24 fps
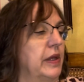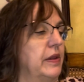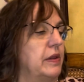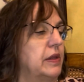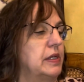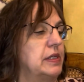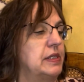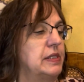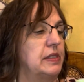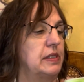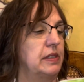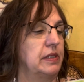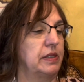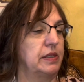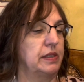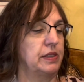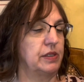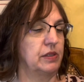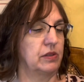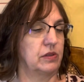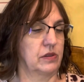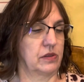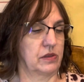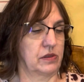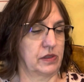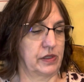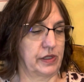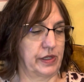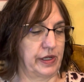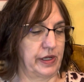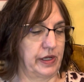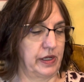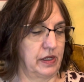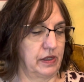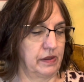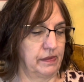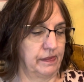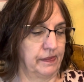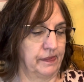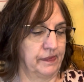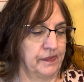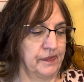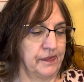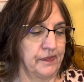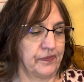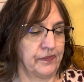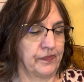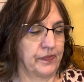This is on,
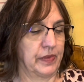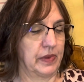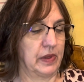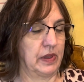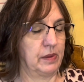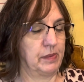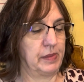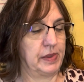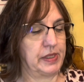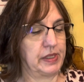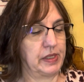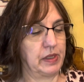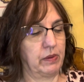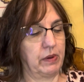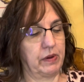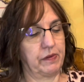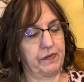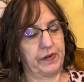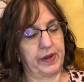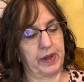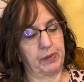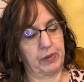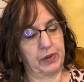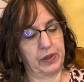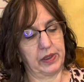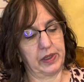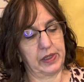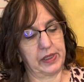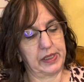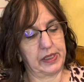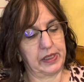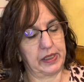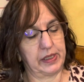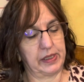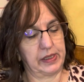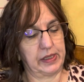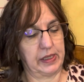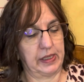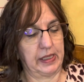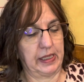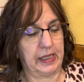let me see what fabric this is.